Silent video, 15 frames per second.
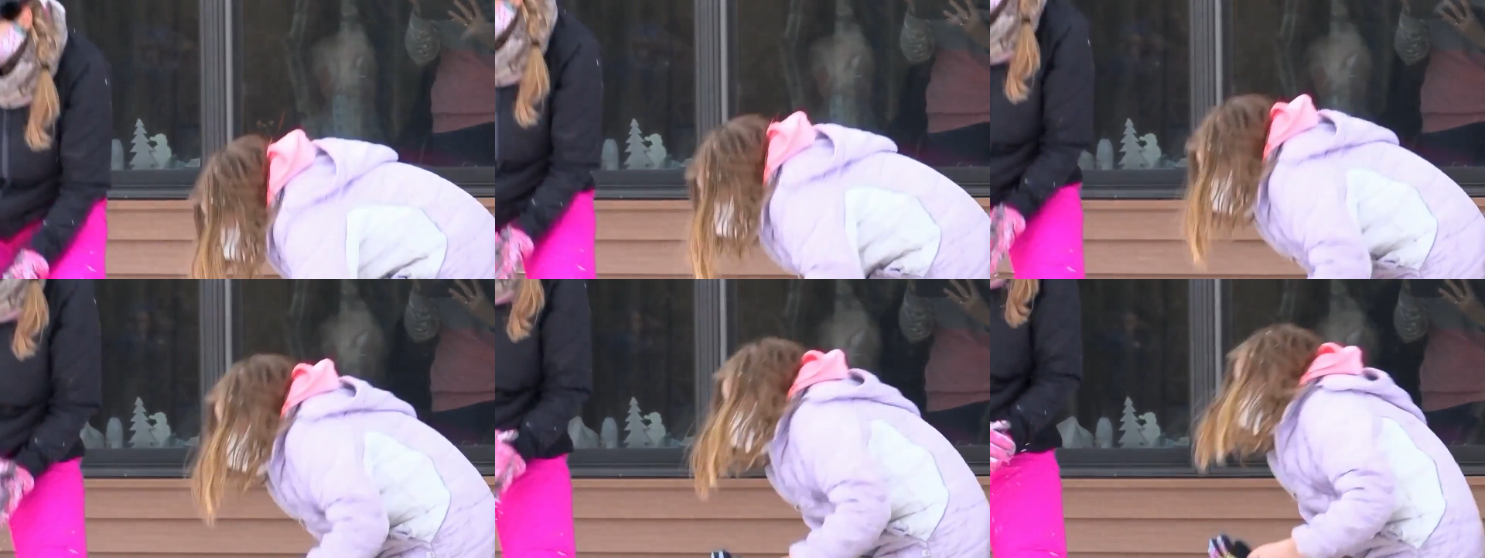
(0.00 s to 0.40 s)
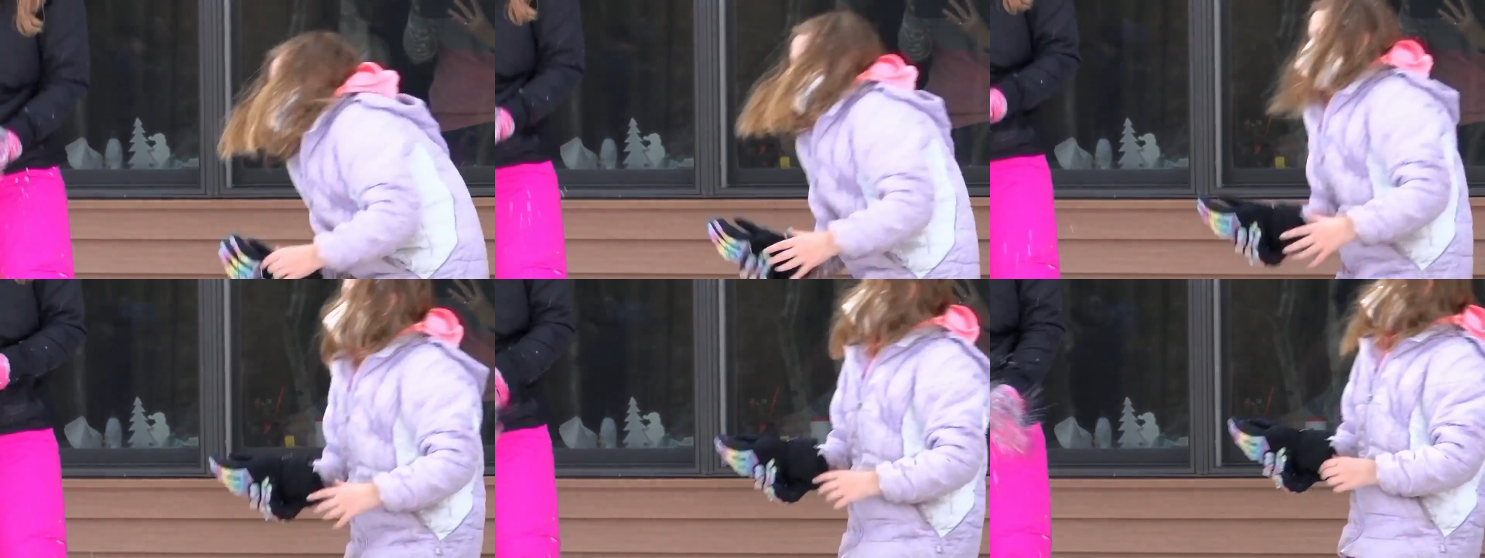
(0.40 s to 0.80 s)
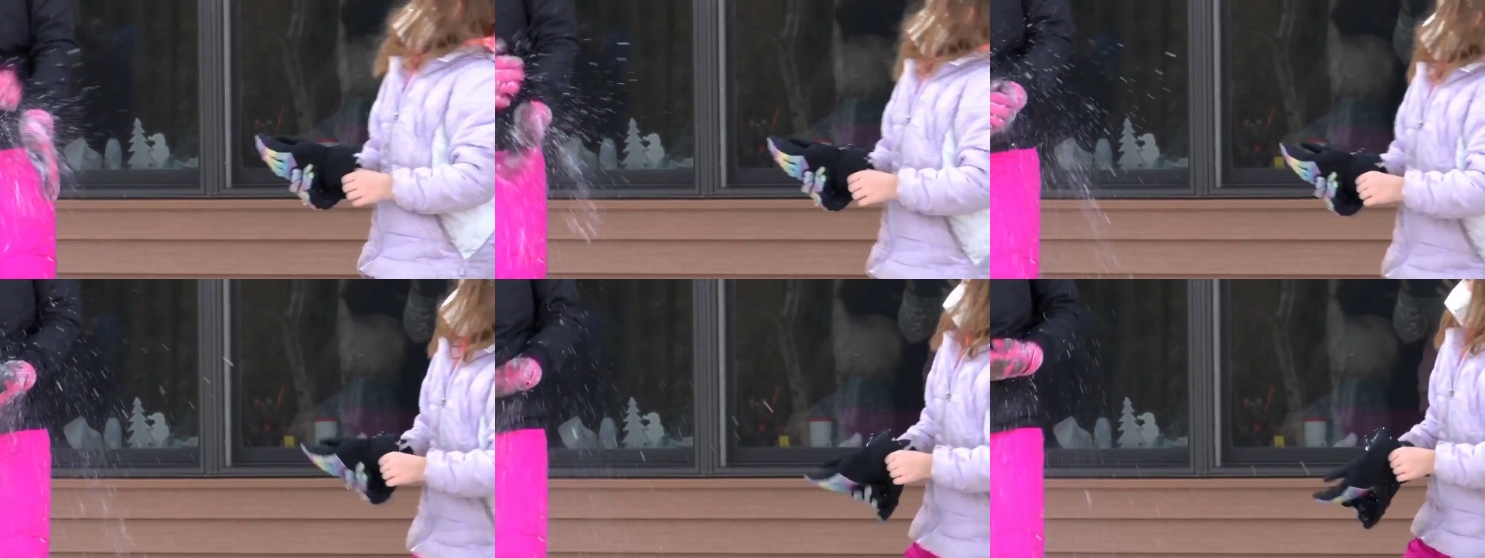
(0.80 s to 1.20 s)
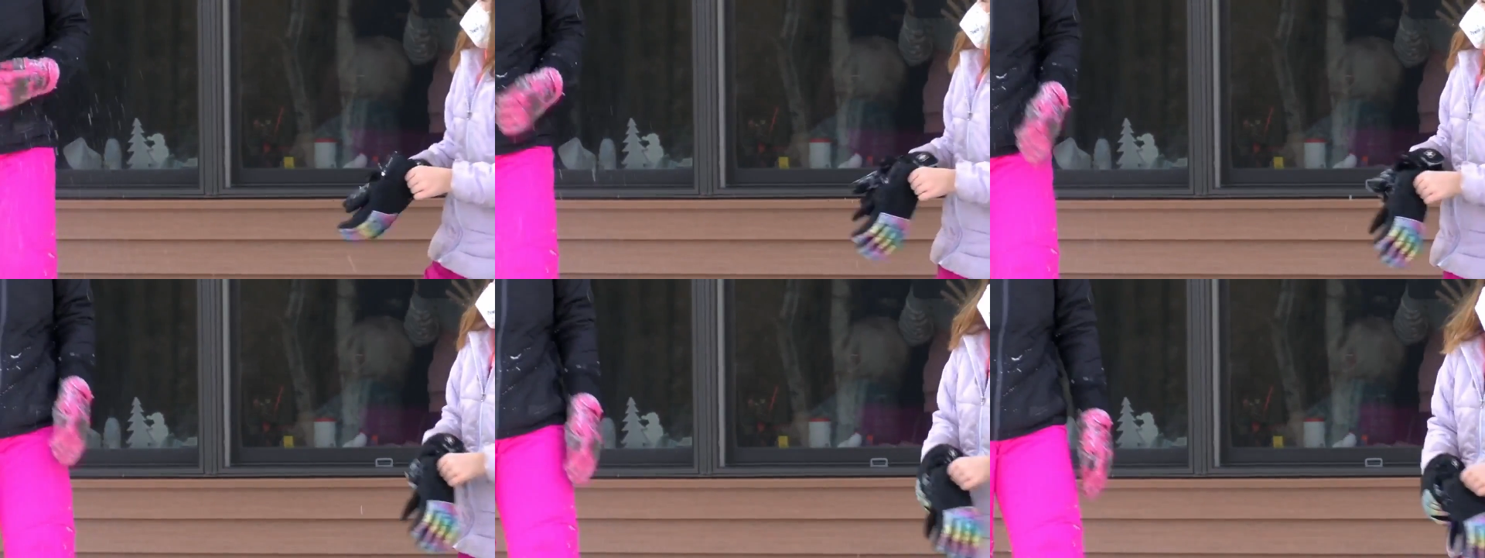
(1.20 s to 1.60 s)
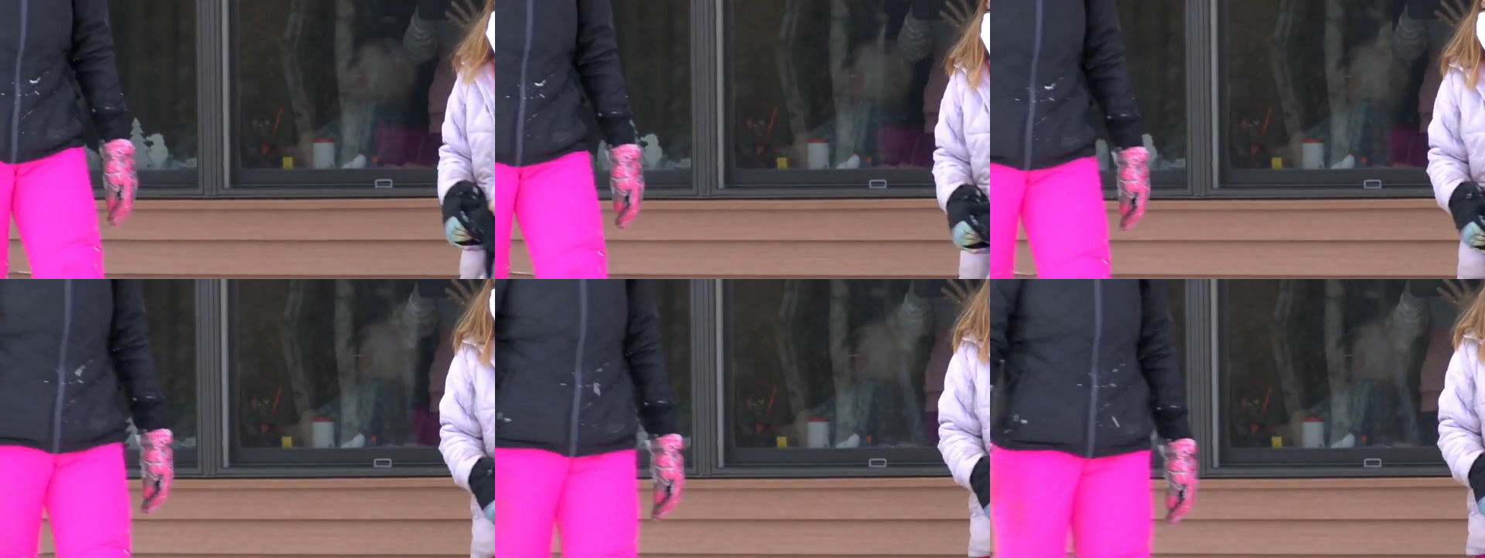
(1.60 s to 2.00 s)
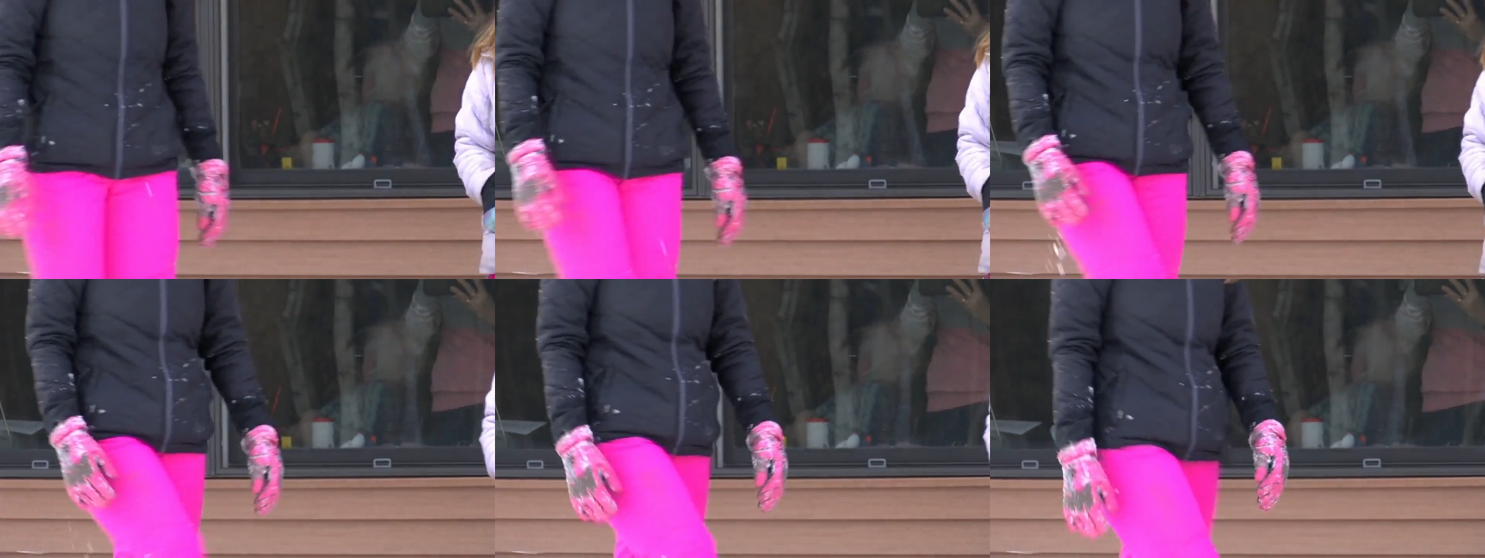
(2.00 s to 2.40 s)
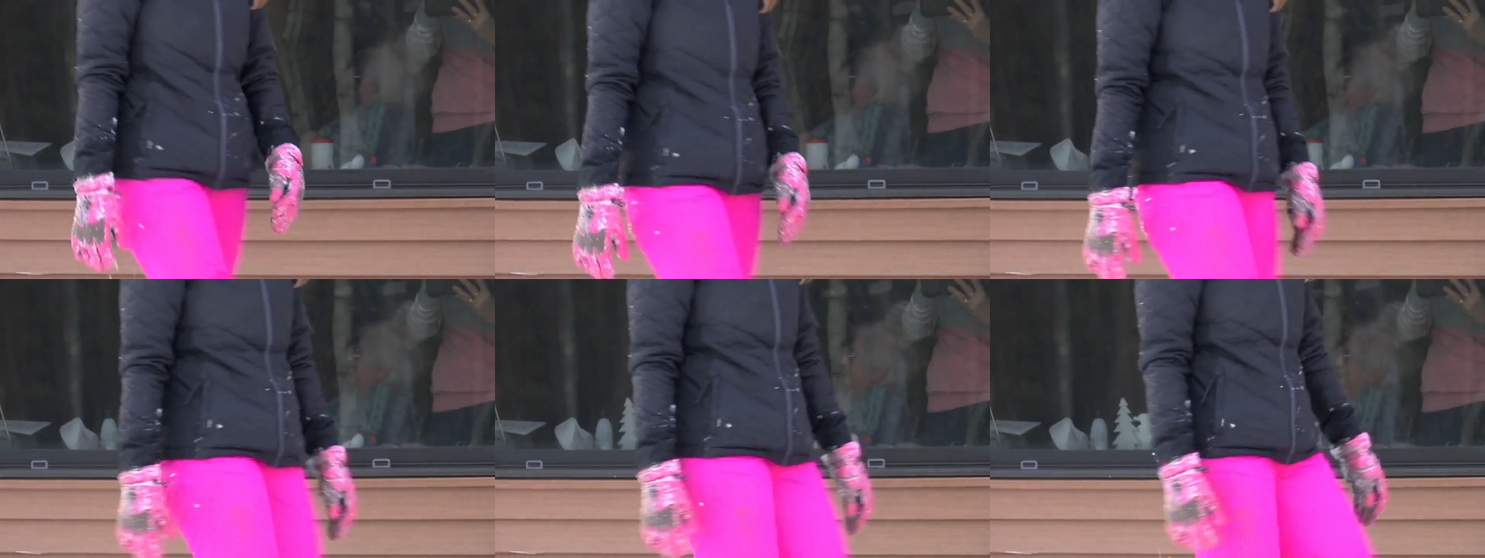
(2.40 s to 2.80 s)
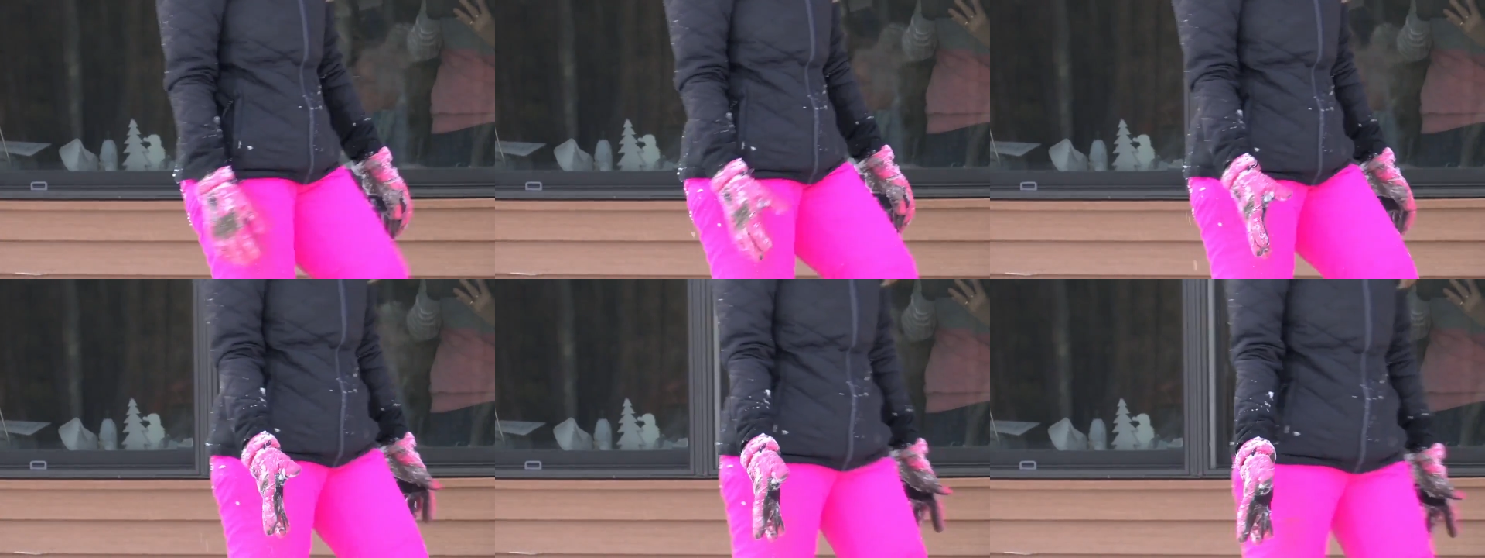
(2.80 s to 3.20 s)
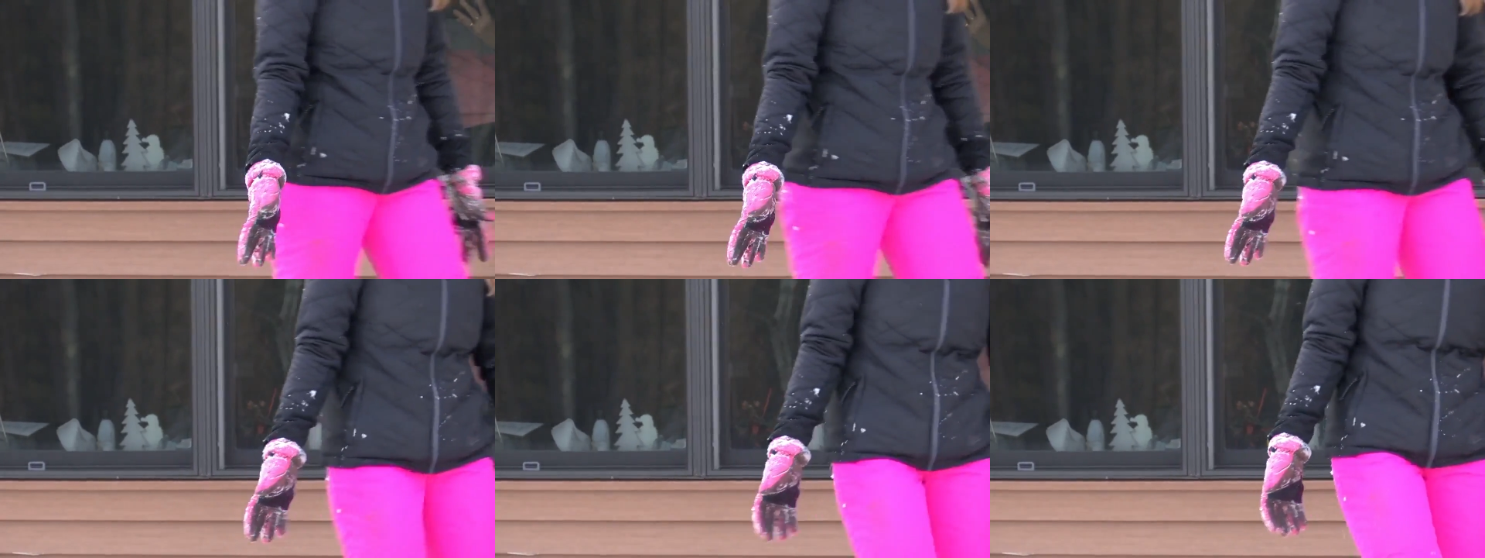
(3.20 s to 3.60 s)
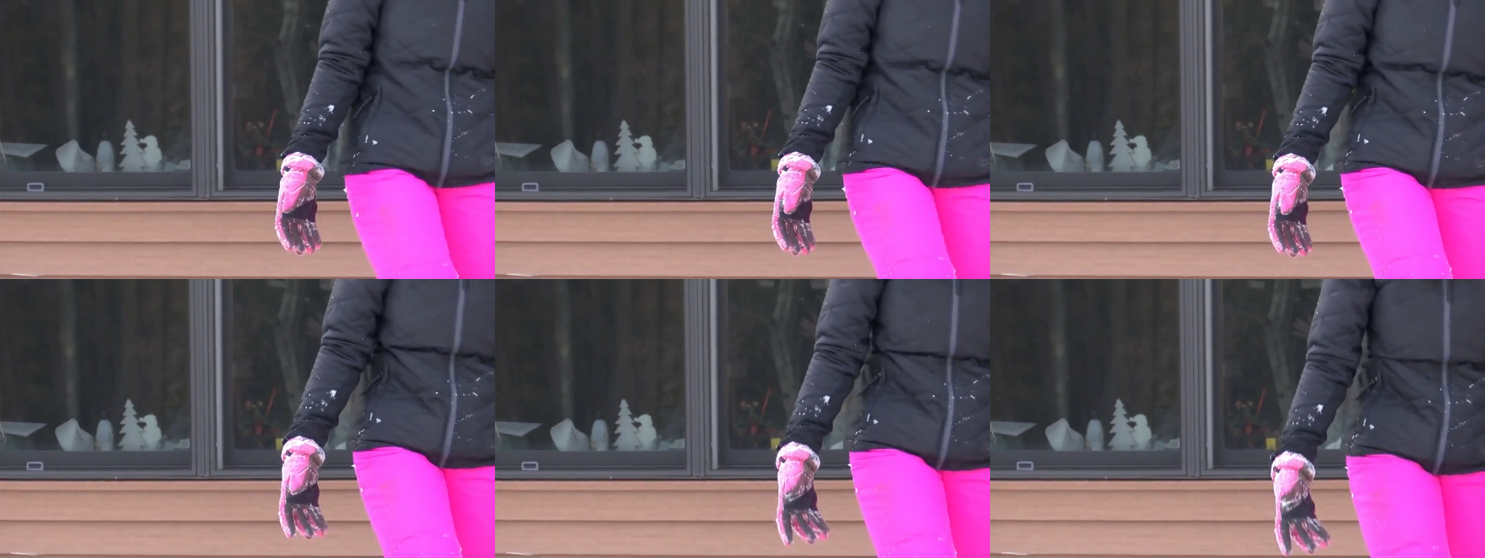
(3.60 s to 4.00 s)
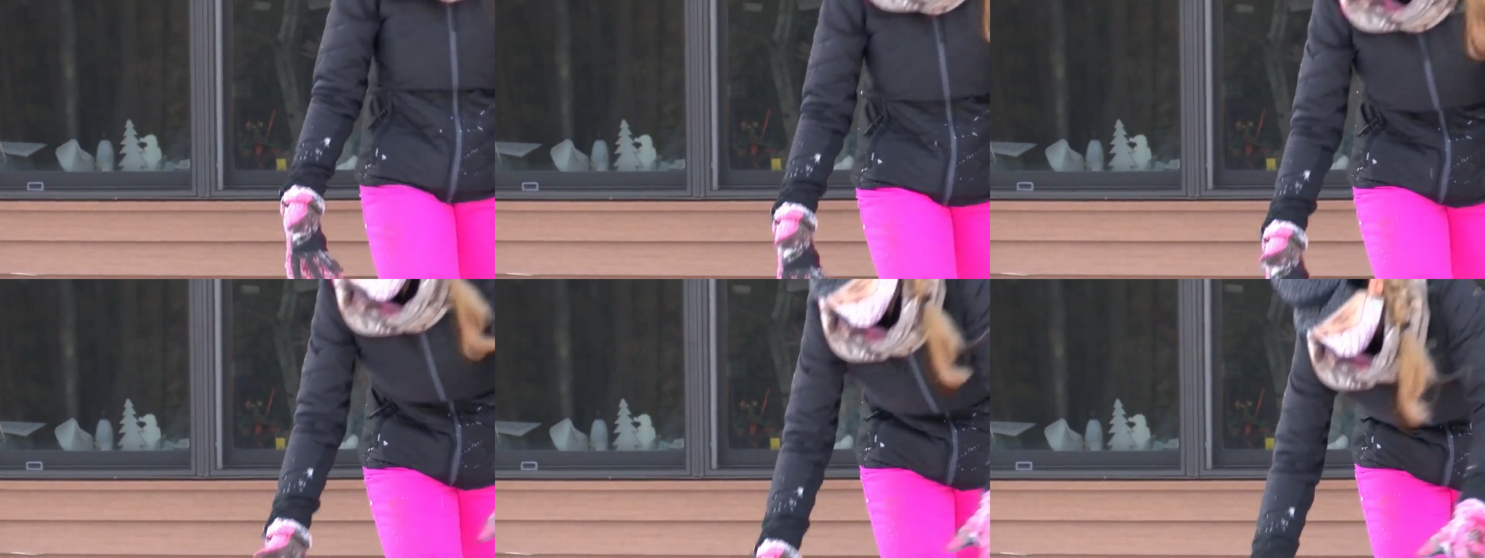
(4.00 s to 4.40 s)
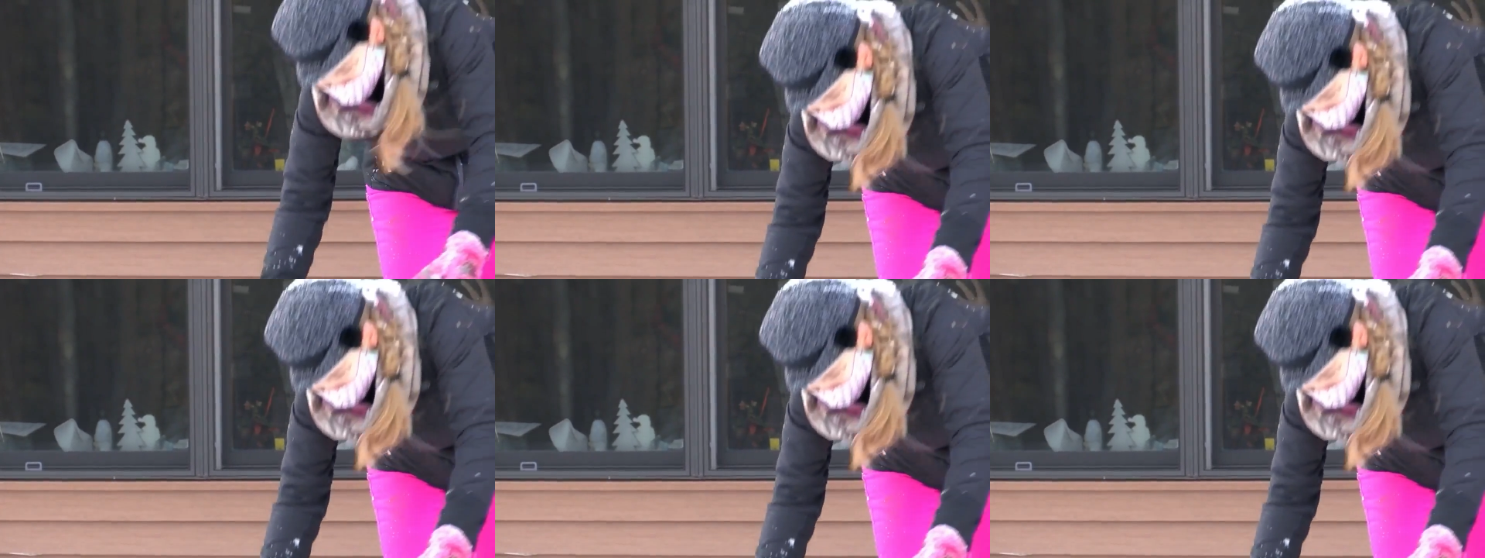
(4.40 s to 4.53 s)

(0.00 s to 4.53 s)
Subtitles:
No face is visible, so there are no lips to read.